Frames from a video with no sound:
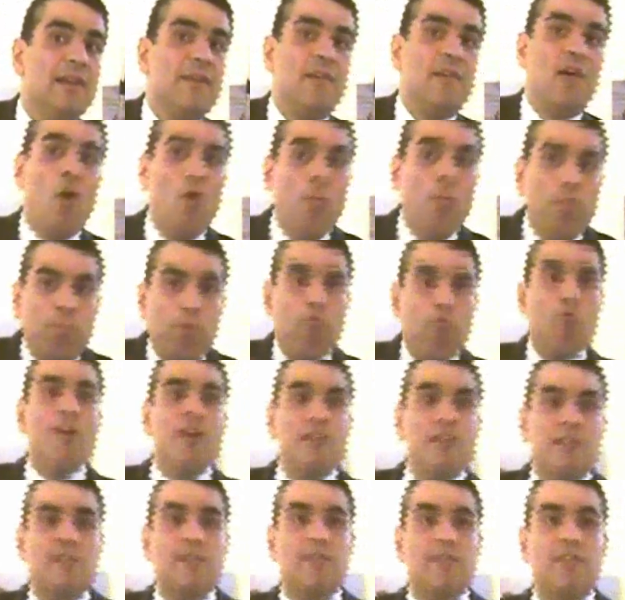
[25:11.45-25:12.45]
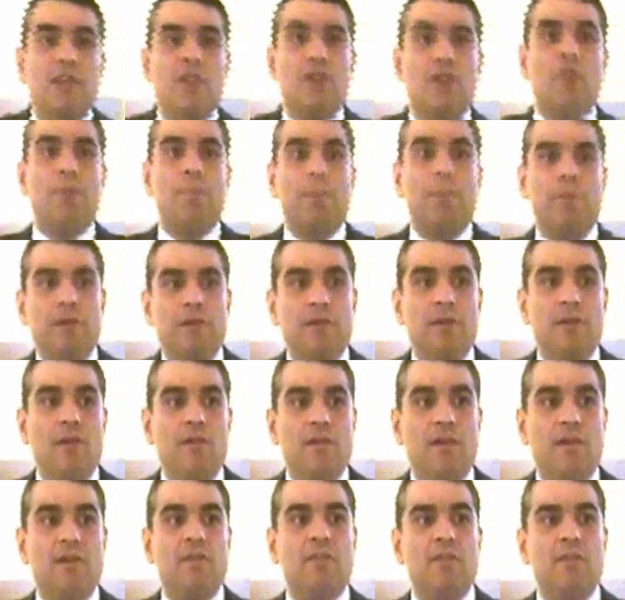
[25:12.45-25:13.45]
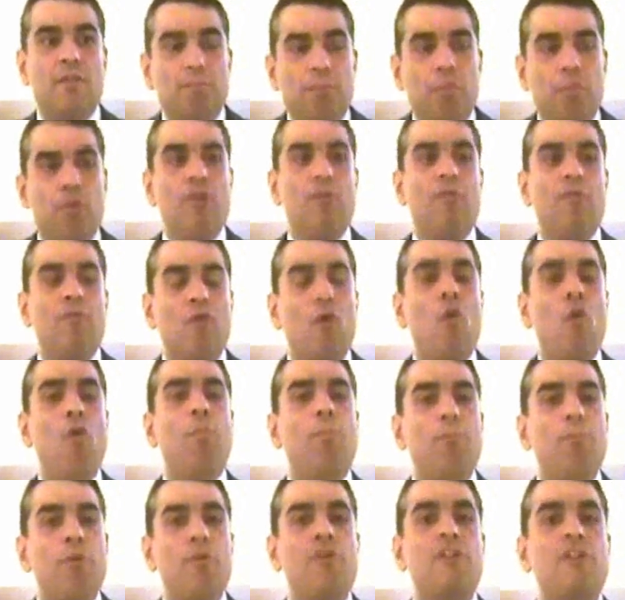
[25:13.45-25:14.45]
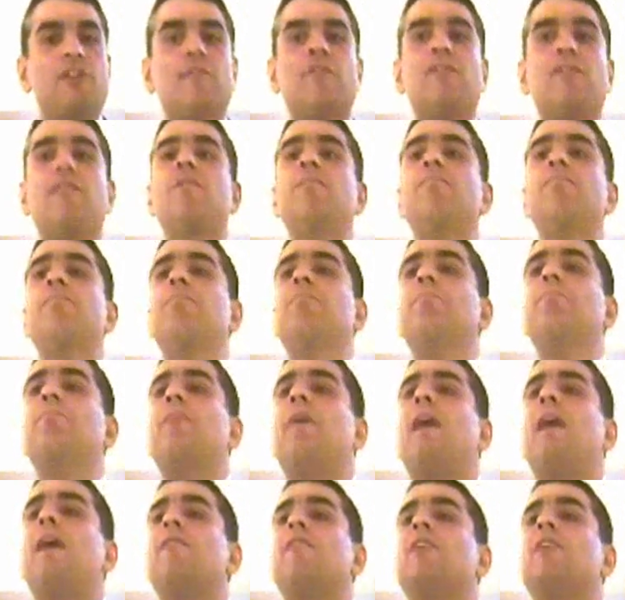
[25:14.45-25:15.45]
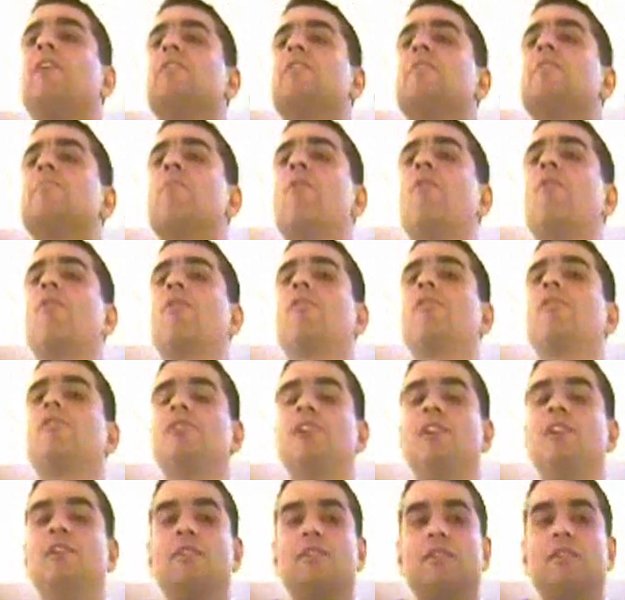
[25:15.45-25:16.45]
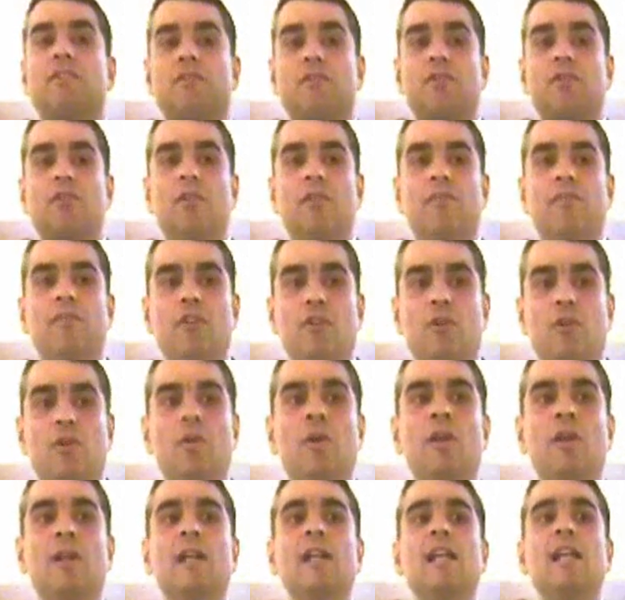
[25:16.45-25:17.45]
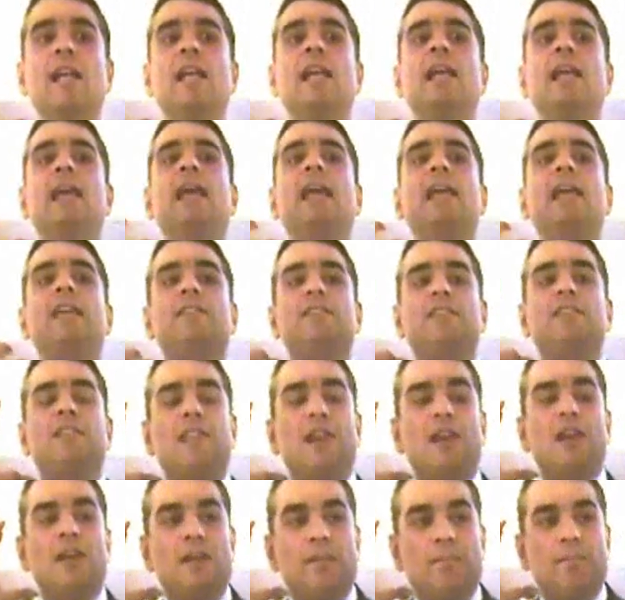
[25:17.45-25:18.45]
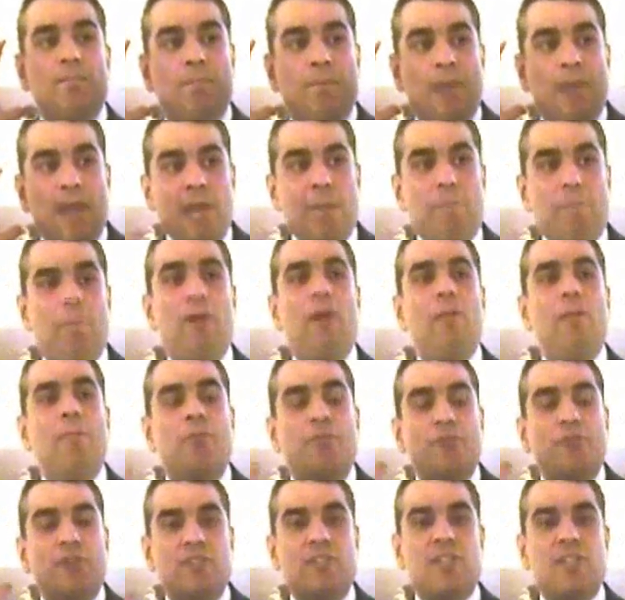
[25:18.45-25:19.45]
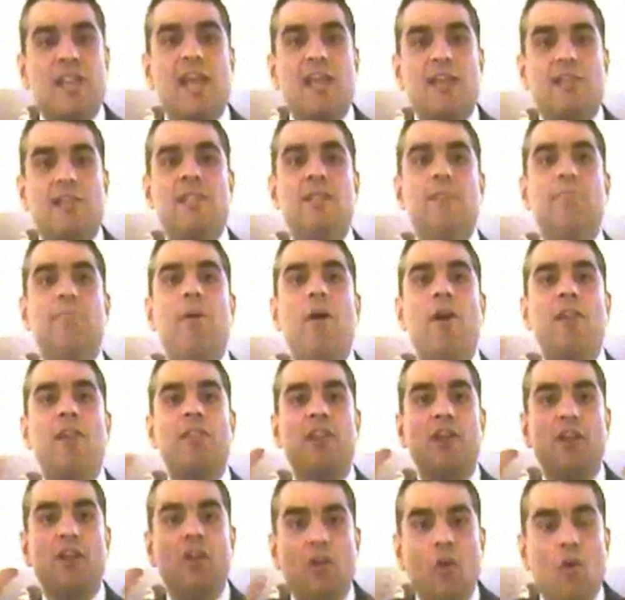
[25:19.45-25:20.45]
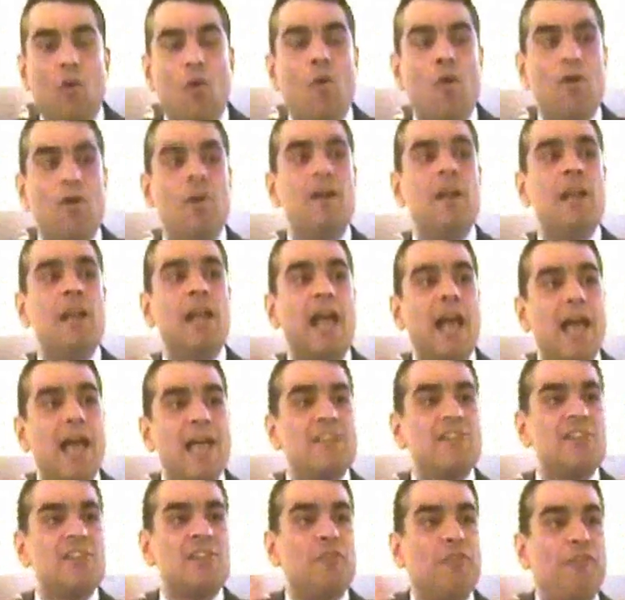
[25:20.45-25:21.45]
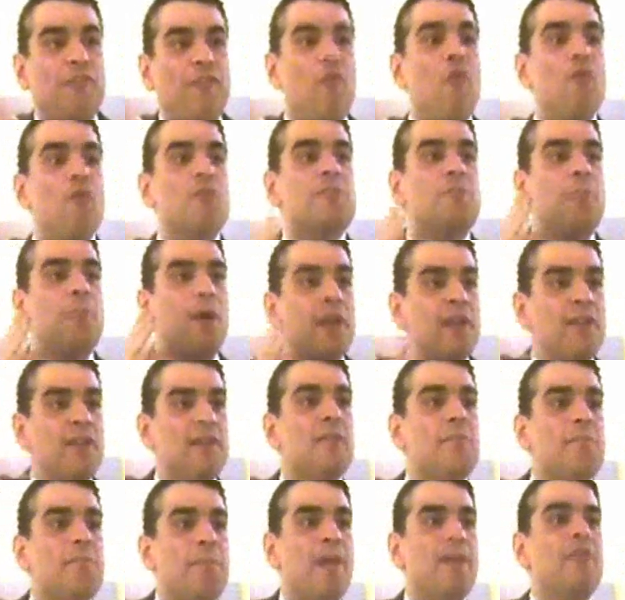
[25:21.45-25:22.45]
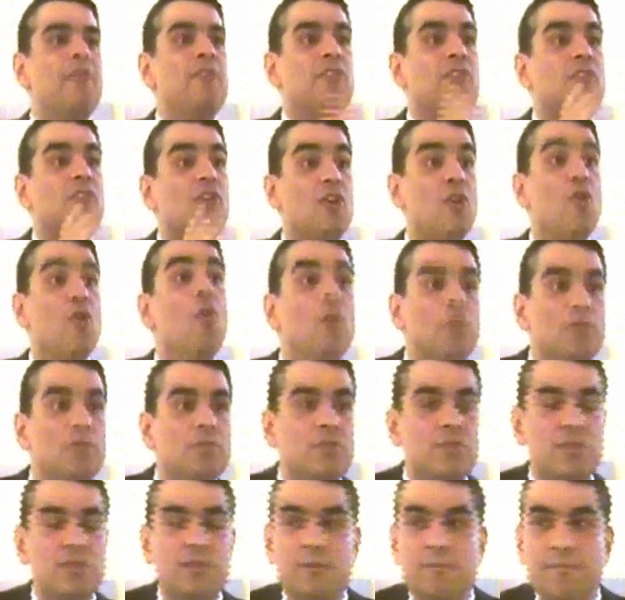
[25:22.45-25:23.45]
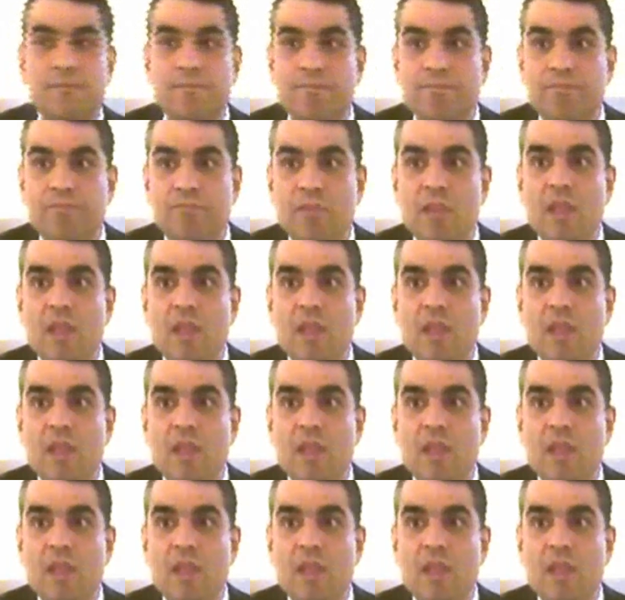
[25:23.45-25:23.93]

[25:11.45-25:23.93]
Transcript: Now, the whole point of the European Union and the whole point of having a democracy under the rule of law is that people are protected by the law as enforced by independent courts.